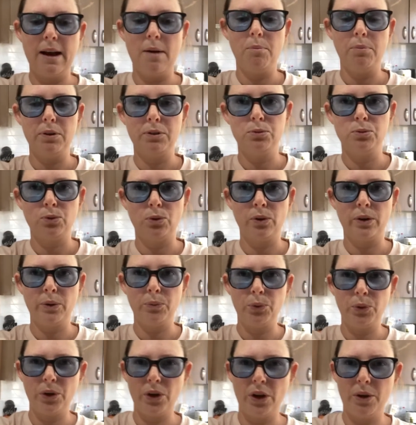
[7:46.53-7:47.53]
before it
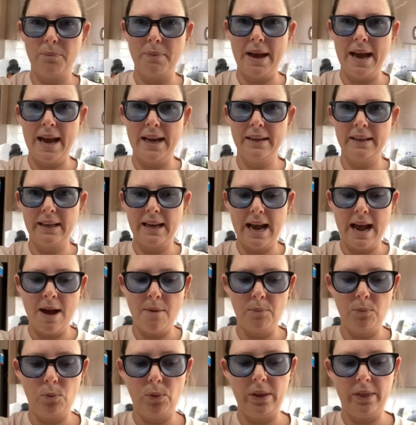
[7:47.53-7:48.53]
will go bad
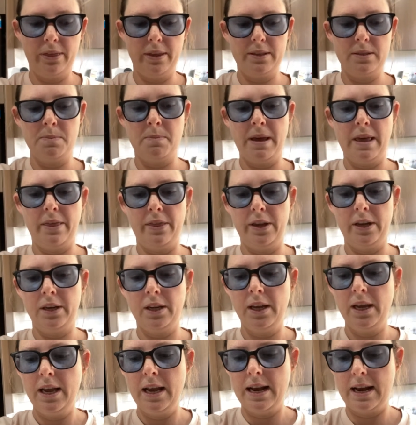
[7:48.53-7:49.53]
with this method.
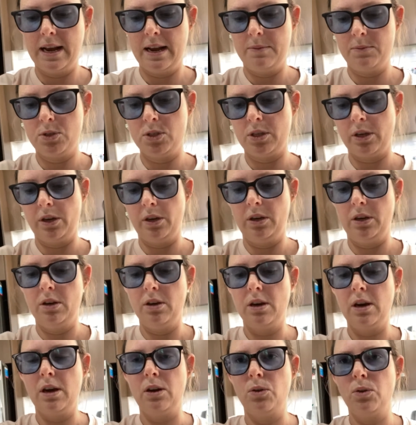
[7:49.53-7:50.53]

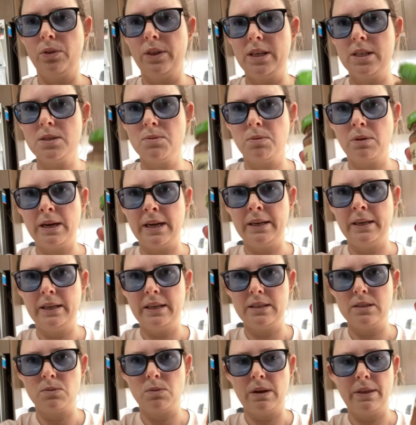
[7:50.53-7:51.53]
This one
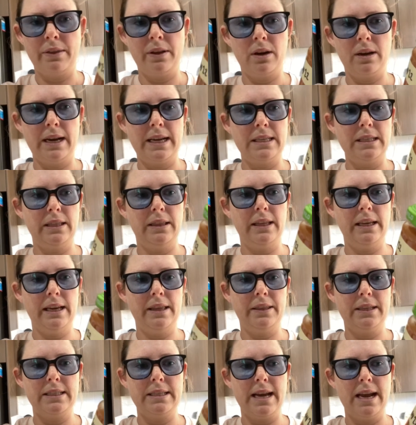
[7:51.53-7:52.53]
is one that I did the
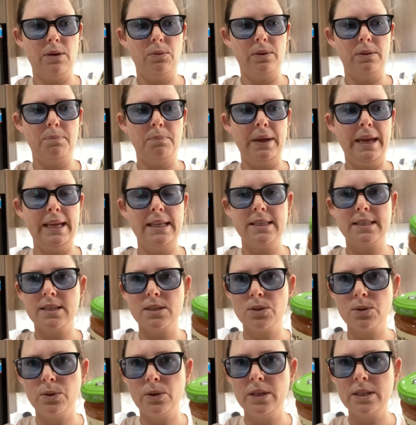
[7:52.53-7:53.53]
other day with pizza
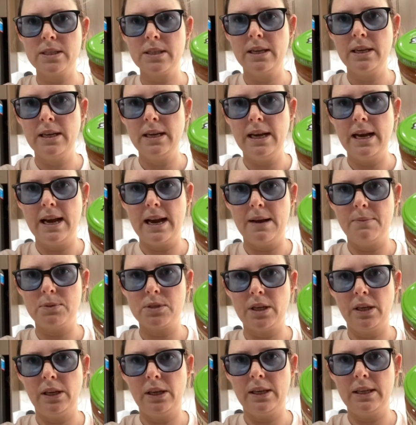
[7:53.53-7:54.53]
sauce.
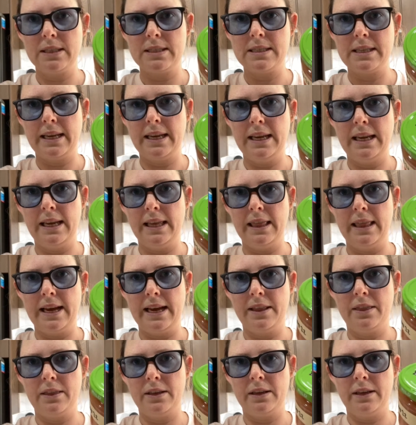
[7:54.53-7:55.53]
So you can see here
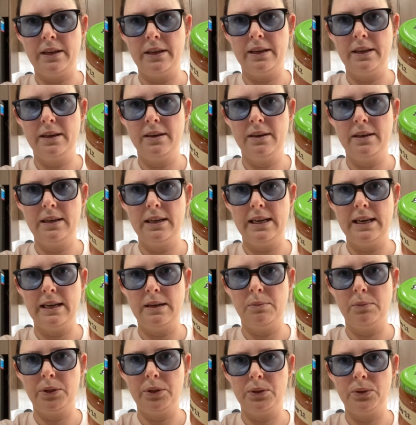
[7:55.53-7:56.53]
that the
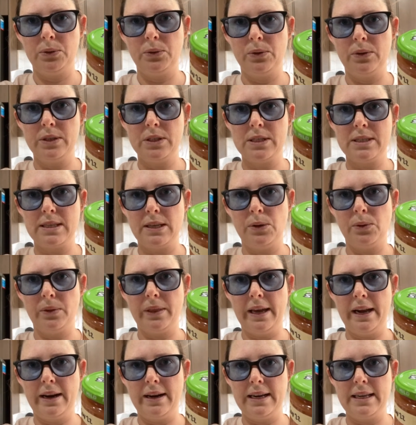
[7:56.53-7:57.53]
little seal
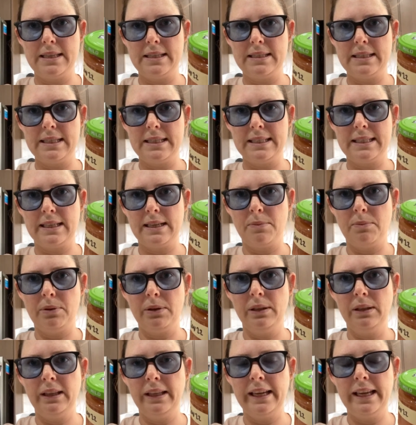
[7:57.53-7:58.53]
there is
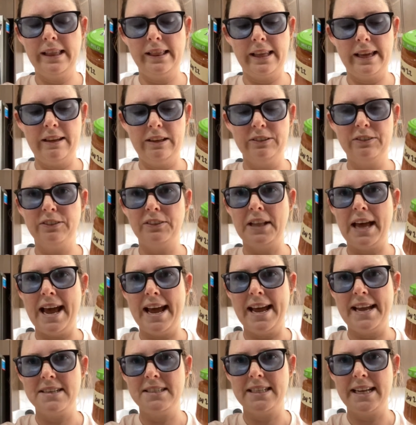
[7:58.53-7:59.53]
completely flat
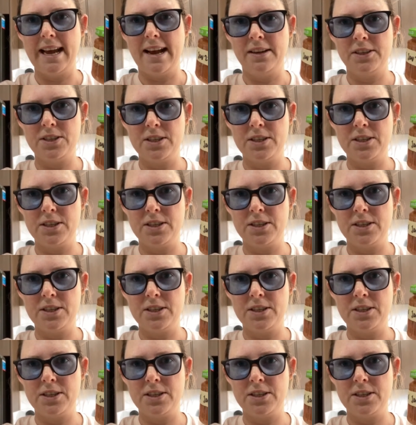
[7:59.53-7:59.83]
and down,